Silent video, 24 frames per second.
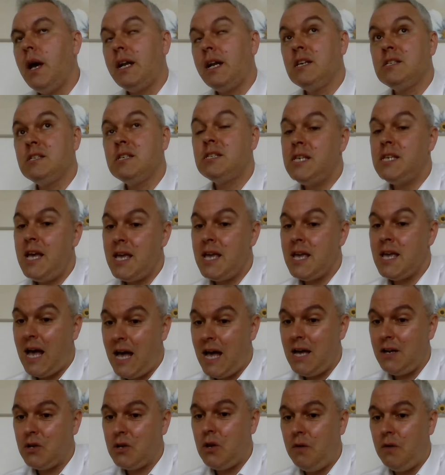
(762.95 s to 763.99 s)
And as I say,
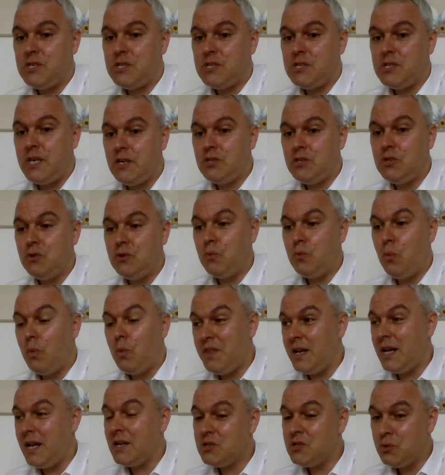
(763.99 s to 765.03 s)
I had a conversation
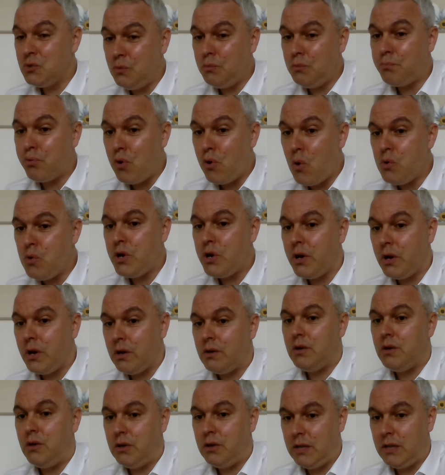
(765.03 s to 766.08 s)
with an actual
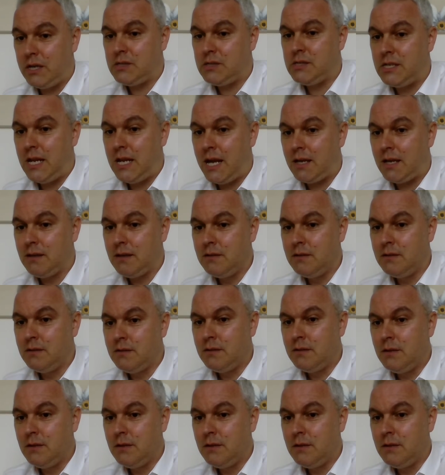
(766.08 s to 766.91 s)
broker earlier today,